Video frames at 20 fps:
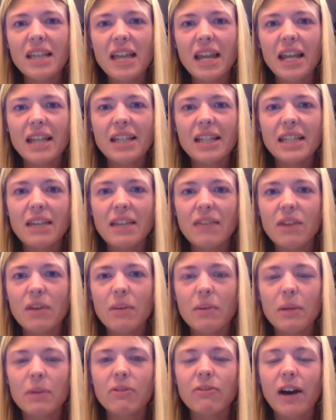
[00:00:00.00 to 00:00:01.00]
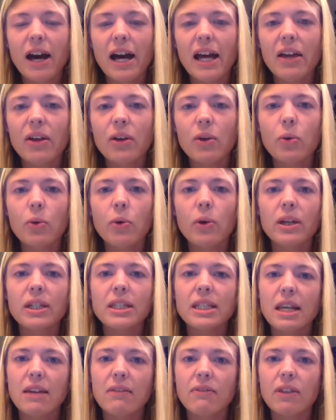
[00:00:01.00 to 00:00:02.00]
and I save them in a file, or I
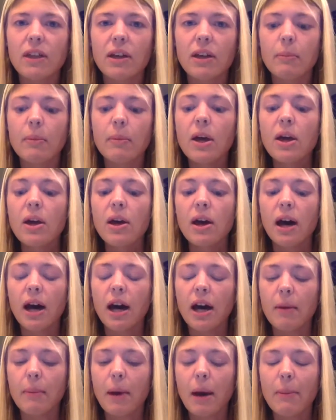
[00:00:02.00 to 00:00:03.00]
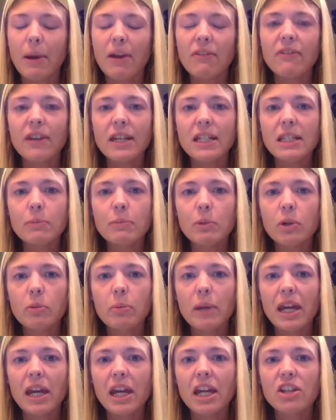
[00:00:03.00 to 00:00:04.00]
save them on my Facebook
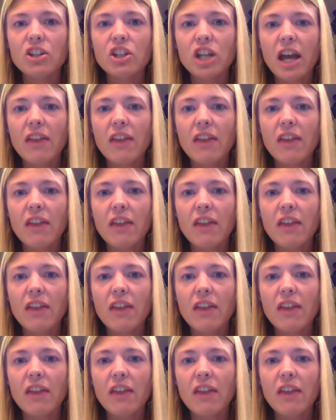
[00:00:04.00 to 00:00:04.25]
page.